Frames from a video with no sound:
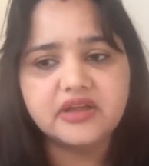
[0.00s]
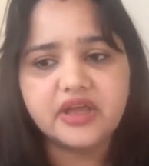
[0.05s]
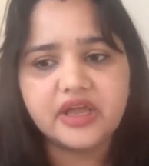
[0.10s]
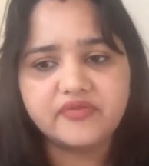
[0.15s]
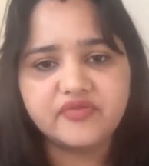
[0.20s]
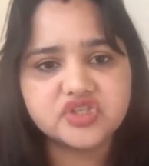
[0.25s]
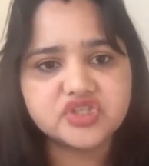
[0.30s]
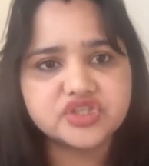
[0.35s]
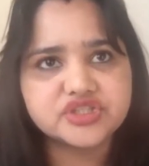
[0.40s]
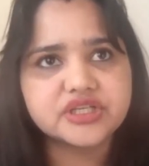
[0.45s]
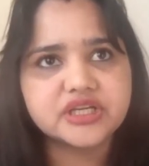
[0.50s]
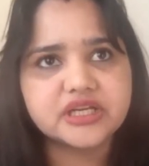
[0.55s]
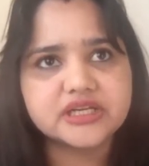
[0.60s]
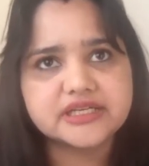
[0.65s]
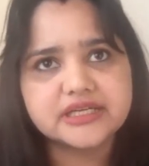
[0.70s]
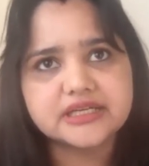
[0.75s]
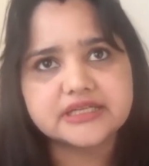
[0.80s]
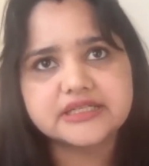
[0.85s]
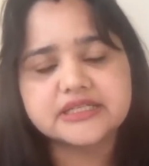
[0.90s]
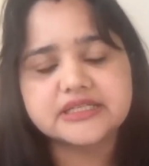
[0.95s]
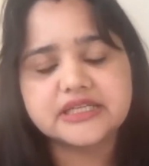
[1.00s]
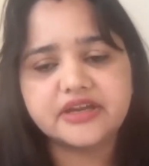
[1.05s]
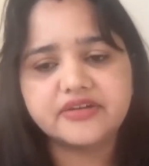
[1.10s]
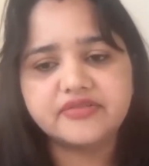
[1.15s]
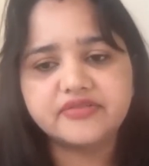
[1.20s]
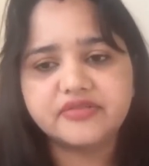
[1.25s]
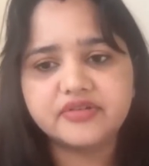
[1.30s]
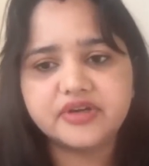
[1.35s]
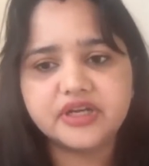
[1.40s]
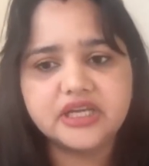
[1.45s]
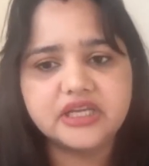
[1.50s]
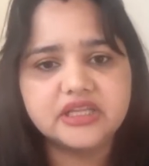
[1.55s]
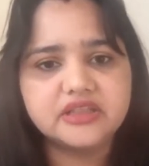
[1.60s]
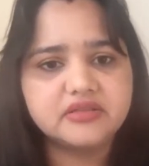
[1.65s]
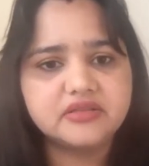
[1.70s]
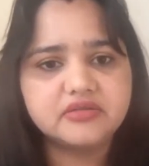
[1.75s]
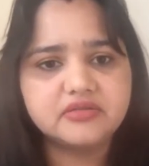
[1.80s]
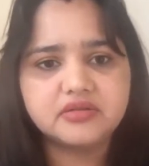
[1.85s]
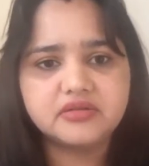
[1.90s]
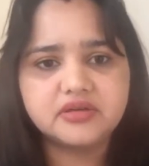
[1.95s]
which is conducted every
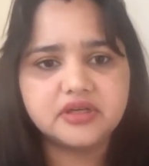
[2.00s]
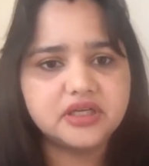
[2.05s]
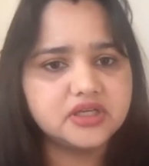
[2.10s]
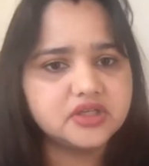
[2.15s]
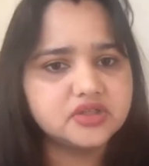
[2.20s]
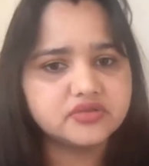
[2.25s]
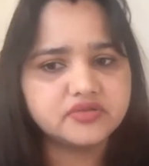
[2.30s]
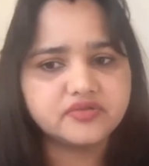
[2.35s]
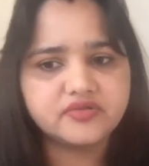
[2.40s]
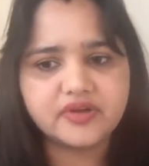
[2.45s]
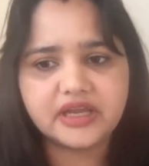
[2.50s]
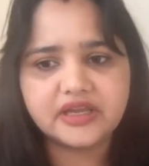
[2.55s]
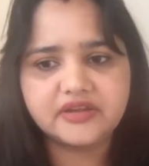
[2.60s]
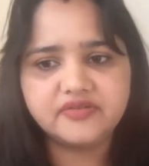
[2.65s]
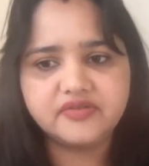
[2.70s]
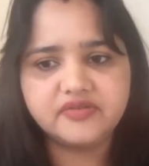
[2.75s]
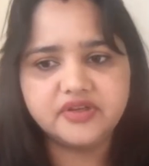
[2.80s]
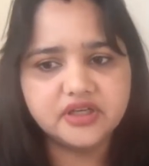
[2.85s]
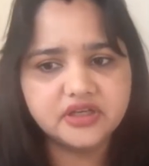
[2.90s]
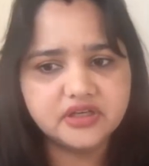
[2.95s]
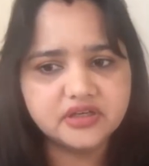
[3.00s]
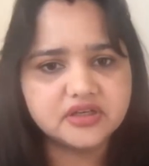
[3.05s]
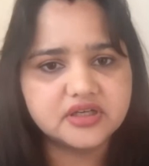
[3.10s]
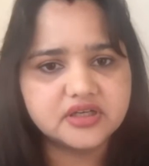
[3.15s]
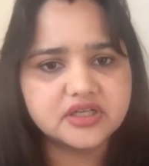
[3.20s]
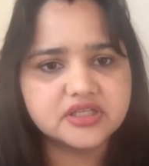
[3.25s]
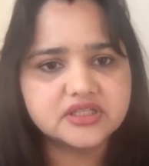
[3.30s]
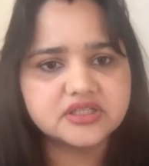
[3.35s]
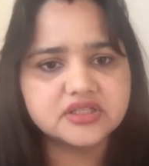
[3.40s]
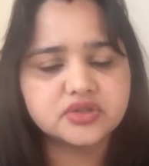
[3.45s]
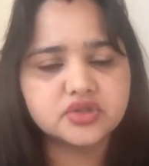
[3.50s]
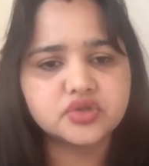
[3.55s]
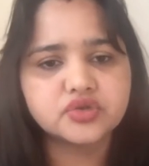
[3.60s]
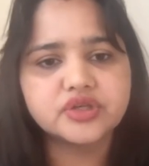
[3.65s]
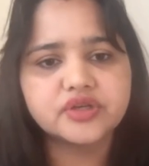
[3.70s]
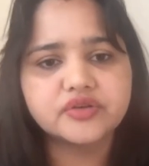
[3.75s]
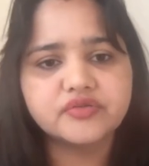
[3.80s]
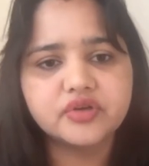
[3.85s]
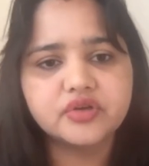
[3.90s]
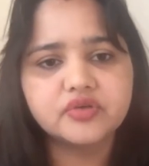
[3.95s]
3 to 5 years to
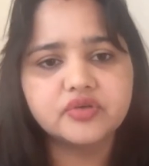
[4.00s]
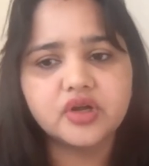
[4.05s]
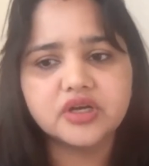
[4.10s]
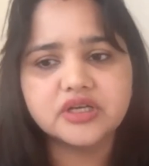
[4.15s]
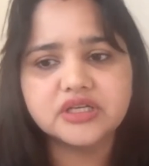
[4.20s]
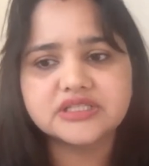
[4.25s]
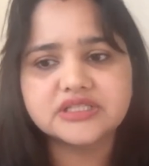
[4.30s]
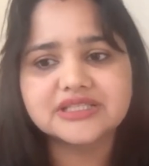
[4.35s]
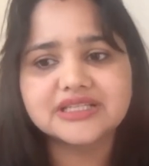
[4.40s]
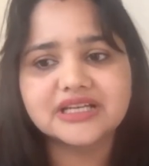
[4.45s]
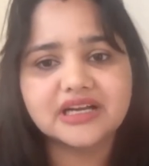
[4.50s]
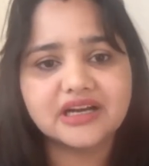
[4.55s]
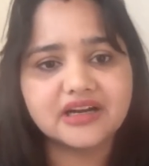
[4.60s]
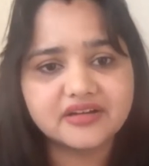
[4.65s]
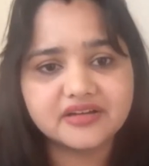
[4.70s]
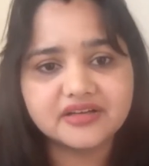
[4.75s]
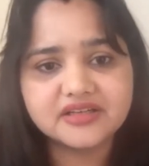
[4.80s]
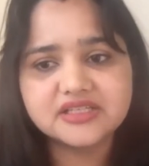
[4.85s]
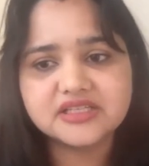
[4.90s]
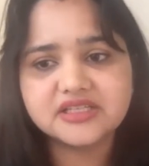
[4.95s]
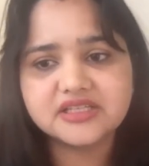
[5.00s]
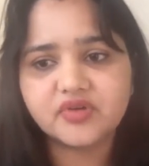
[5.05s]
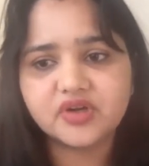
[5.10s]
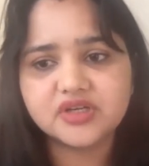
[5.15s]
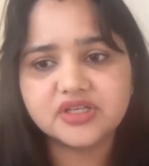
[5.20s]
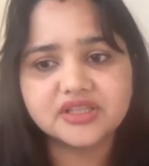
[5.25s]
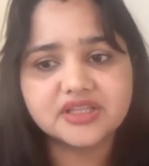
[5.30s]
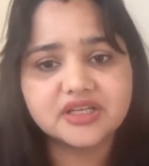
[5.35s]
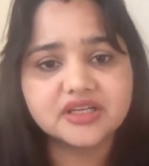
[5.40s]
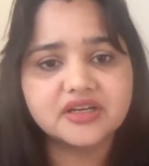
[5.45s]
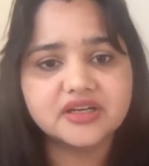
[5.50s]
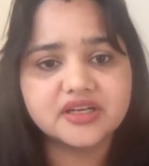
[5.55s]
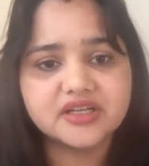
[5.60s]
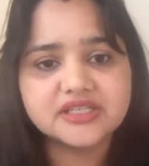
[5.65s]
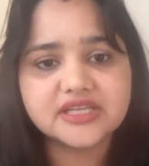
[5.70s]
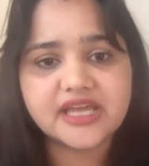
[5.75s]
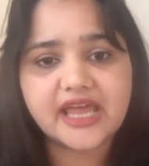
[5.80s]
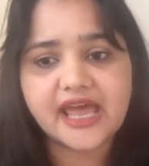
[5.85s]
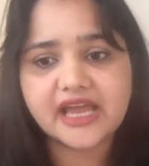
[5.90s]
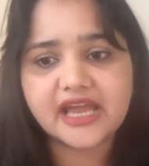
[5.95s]
review what are the
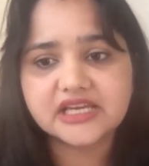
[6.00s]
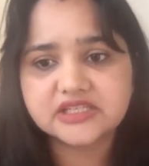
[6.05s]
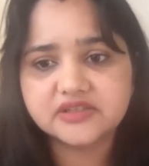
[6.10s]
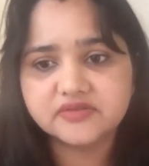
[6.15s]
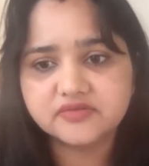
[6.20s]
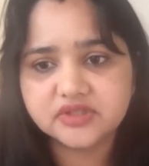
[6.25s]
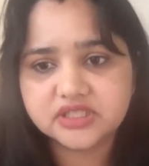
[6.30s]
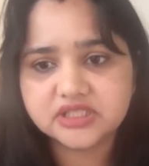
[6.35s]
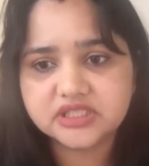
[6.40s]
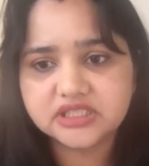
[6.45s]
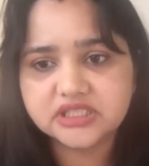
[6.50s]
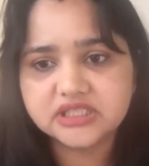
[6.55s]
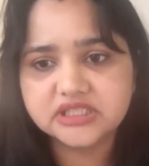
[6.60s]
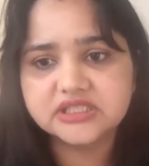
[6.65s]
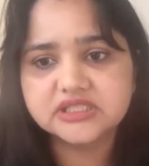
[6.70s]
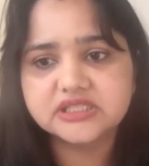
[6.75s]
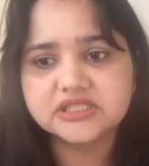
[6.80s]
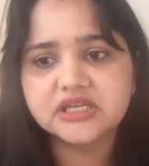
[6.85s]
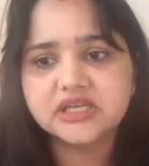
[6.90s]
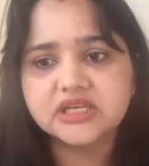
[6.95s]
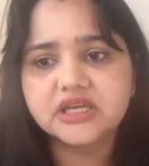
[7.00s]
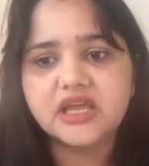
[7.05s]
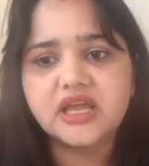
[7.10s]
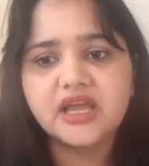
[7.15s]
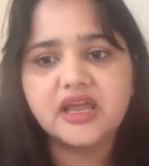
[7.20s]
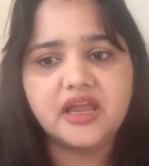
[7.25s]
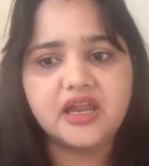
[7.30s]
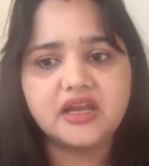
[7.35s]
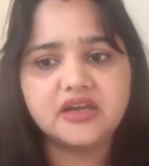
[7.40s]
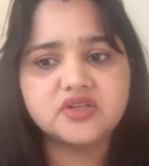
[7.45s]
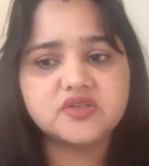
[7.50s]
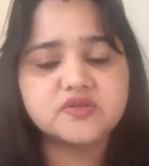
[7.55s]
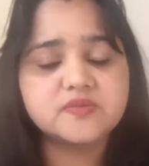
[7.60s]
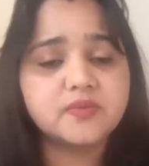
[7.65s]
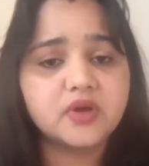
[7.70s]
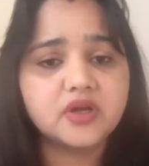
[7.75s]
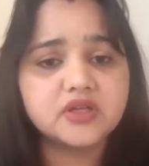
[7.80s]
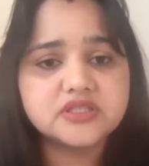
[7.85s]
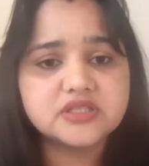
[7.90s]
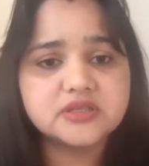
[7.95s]
current activities and
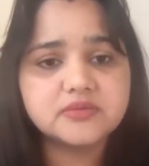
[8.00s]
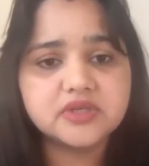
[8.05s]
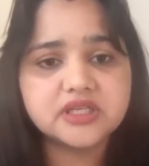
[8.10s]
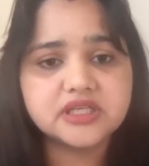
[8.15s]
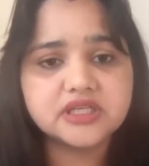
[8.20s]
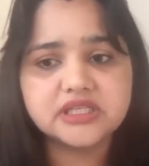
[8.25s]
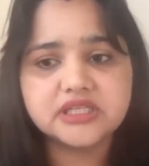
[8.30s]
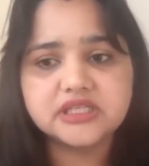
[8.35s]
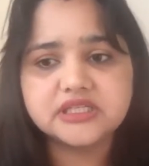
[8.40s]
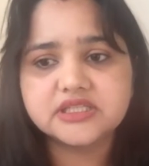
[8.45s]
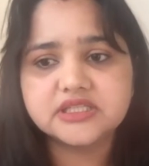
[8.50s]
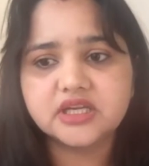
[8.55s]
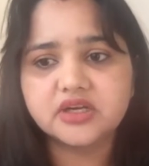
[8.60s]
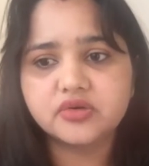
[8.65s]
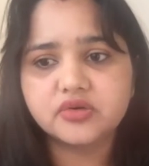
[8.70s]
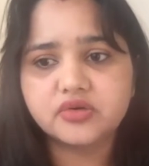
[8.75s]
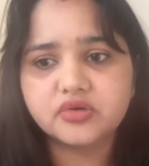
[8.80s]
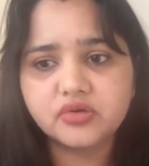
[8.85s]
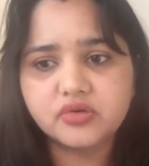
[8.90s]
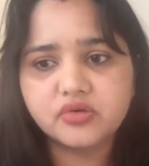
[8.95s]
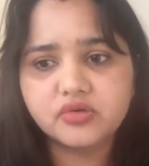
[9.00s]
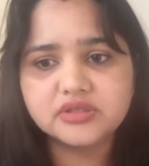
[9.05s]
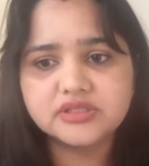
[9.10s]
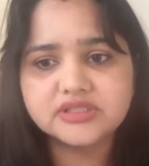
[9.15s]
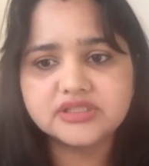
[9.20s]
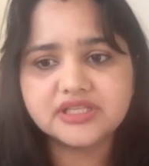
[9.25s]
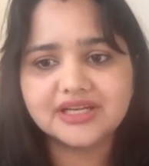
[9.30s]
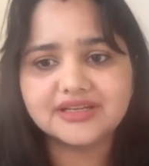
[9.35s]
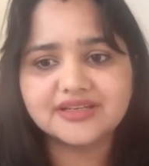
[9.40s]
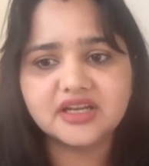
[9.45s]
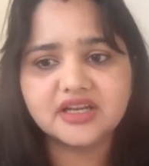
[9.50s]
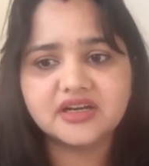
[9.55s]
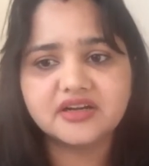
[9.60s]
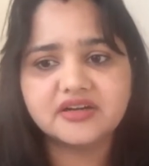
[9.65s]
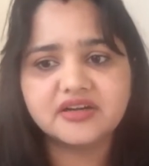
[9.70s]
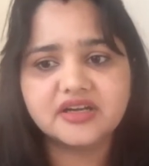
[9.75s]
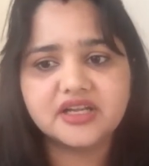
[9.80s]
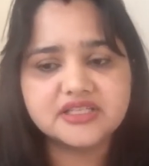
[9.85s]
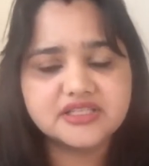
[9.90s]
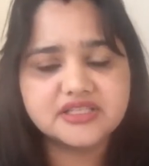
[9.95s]
responsibilities and roles that are
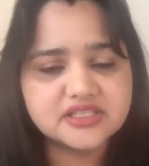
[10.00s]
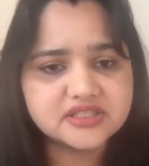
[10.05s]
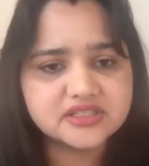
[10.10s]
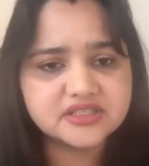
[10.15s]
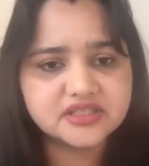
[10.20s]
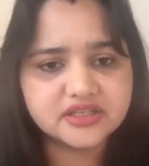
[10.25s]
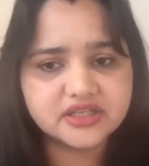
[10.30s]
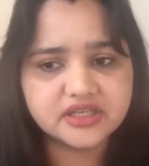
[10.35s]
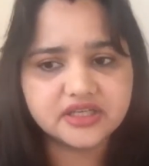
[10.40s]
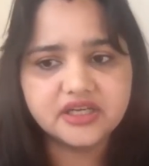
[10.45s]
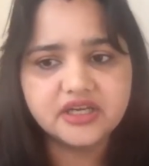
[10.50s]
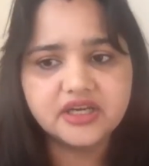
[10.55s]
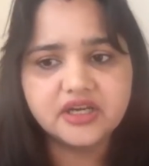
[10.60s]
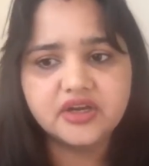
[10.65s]
necessary